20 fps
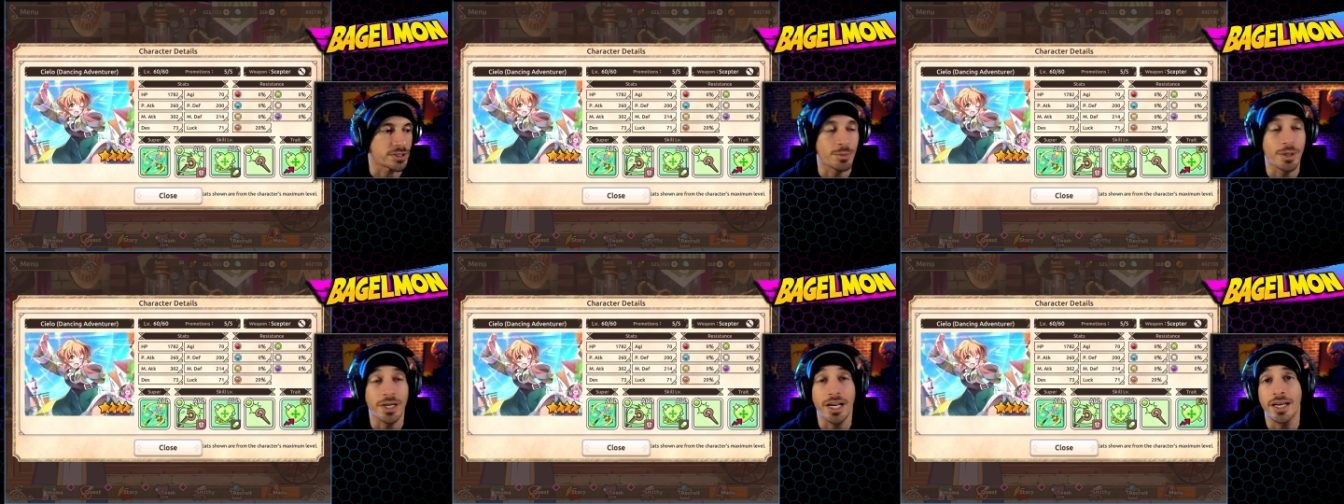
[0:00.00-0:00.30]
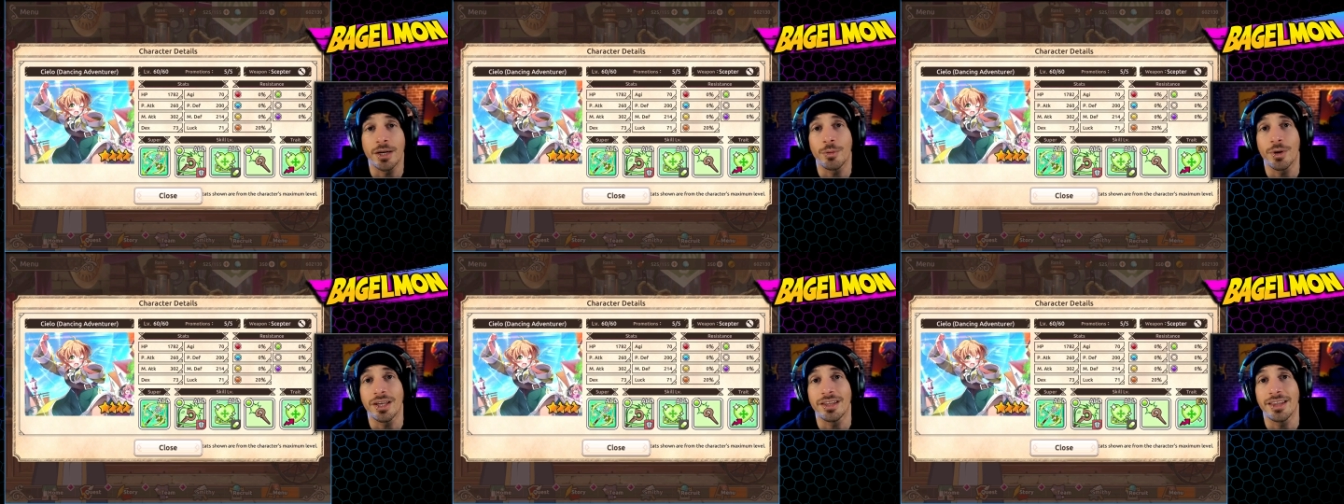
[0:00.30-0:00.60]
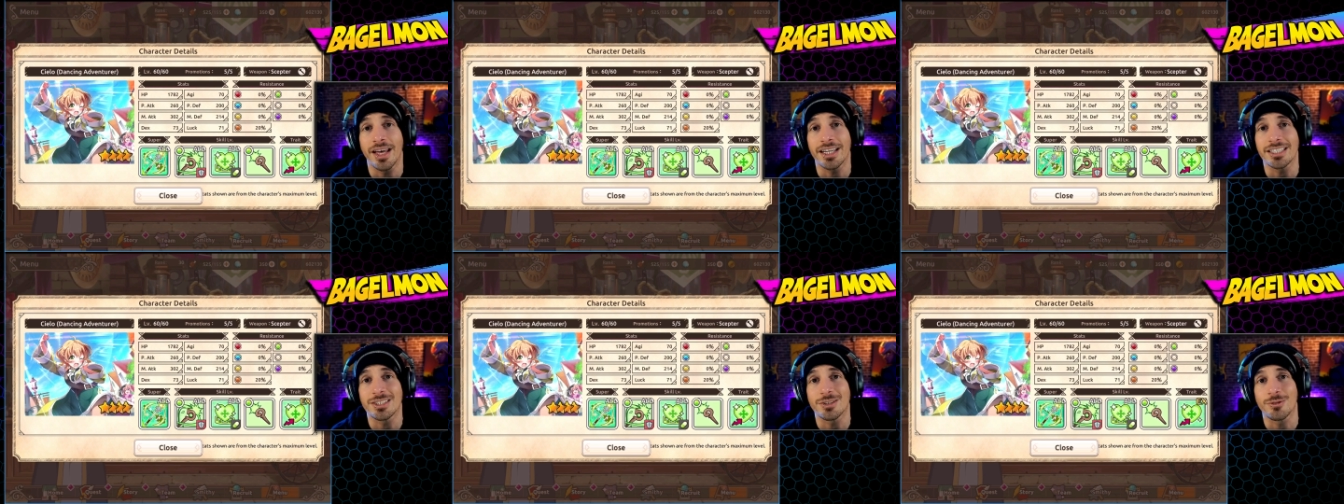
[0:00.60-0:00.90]
But anyway,
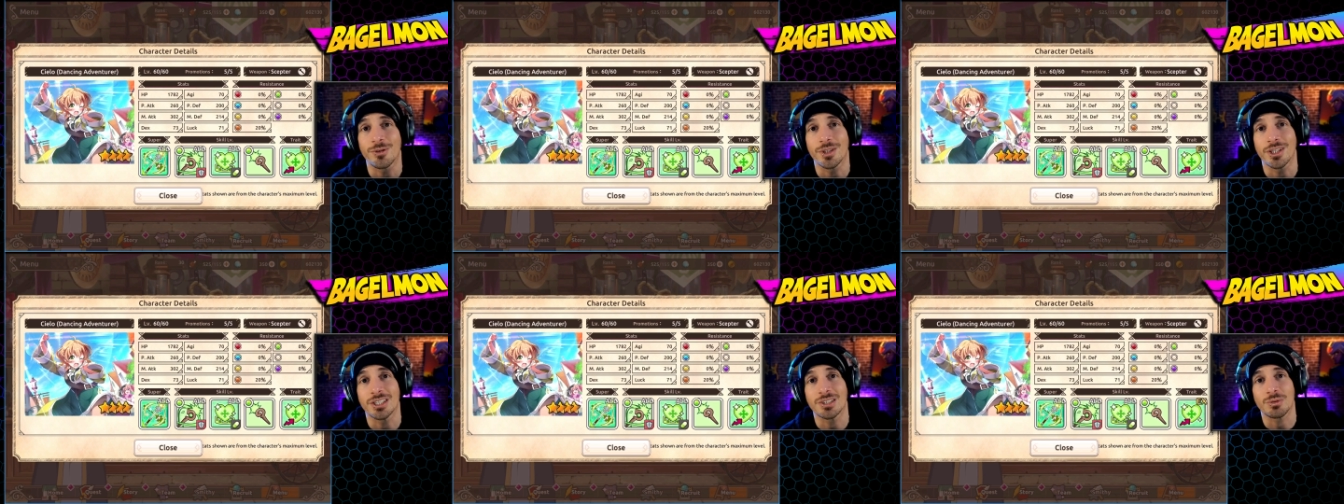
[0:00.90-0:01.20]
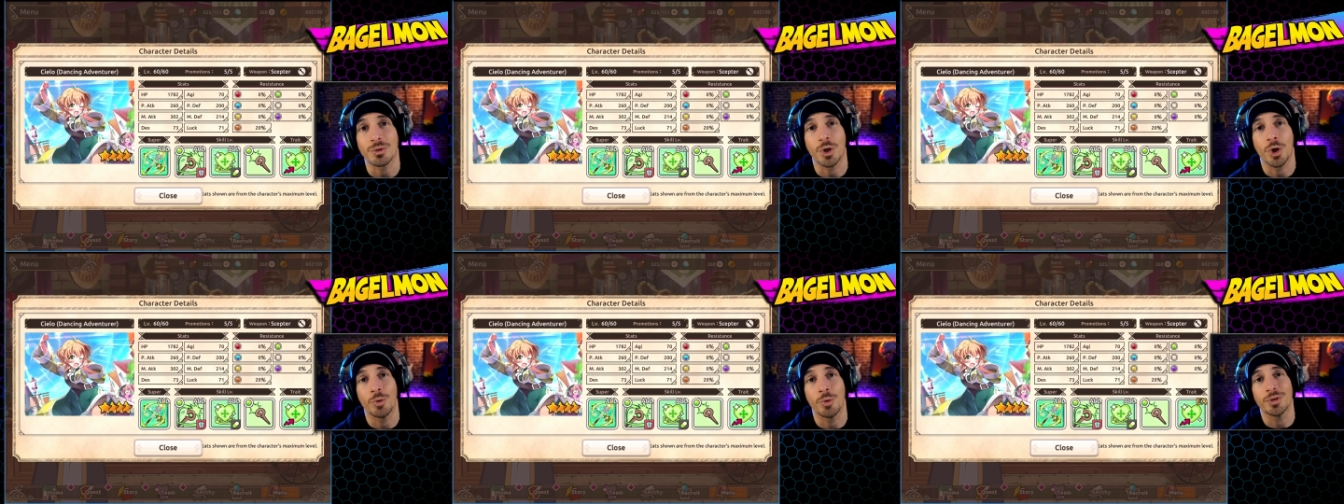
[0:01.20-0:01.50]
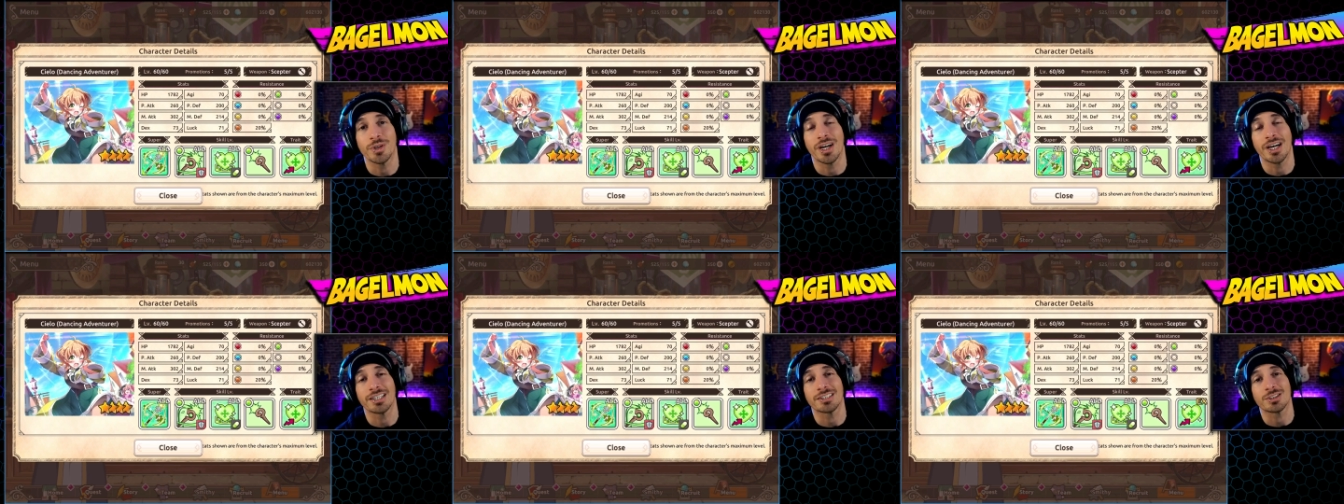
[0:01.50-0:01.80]
that's it for this one. Hope you
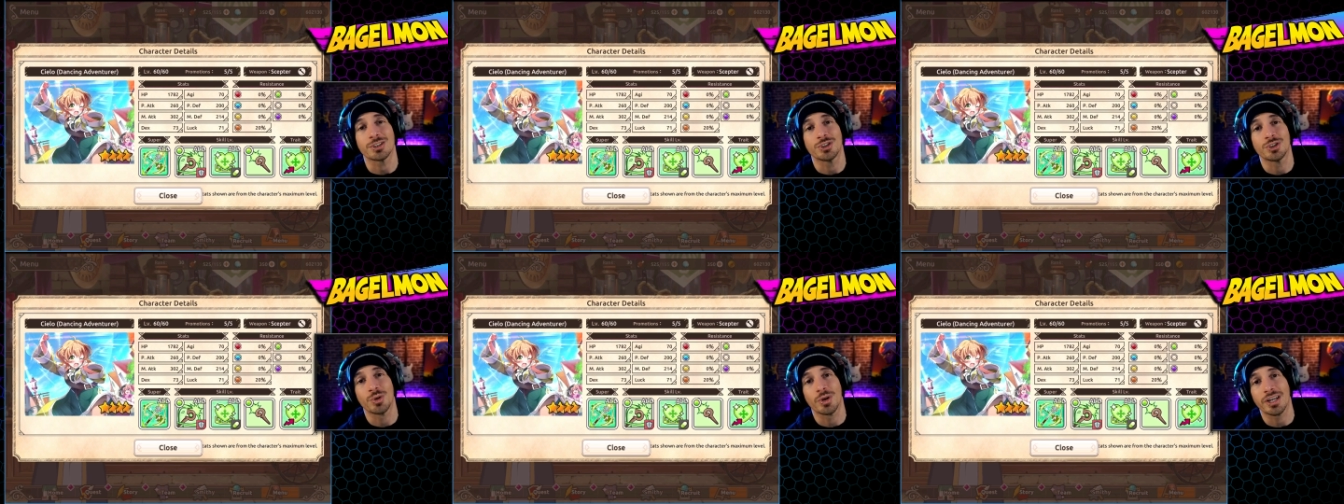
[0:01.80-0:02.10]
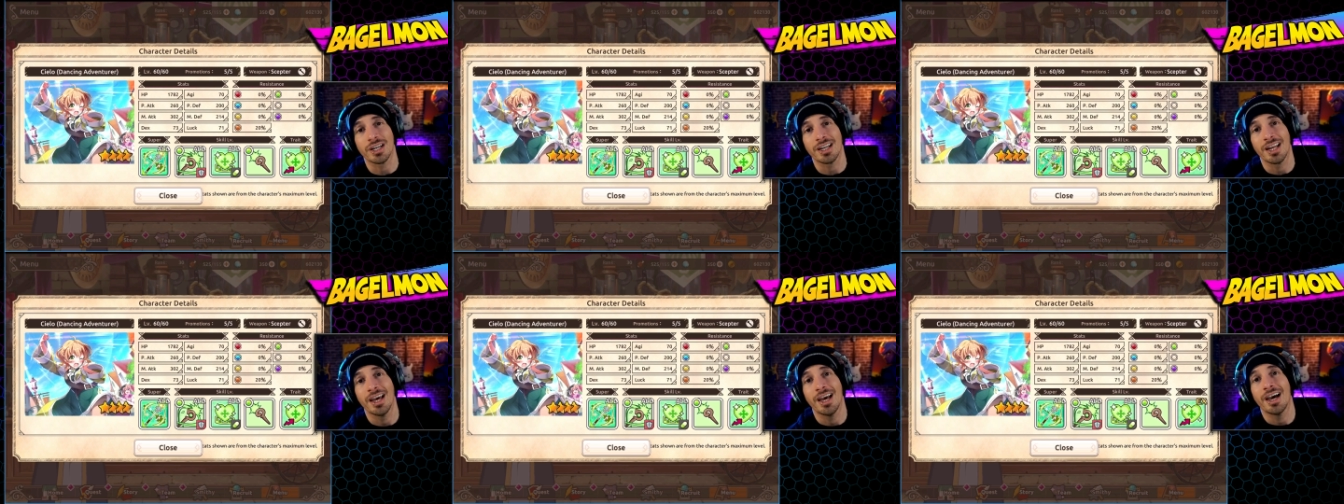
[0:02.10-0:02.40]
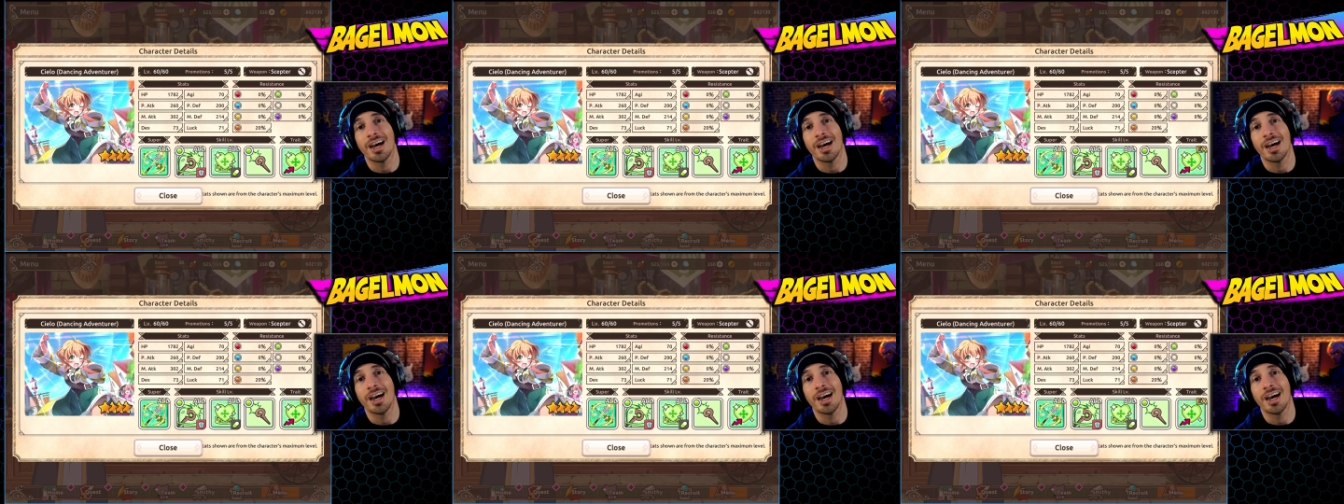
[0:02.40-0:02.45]
guys enjoyed it,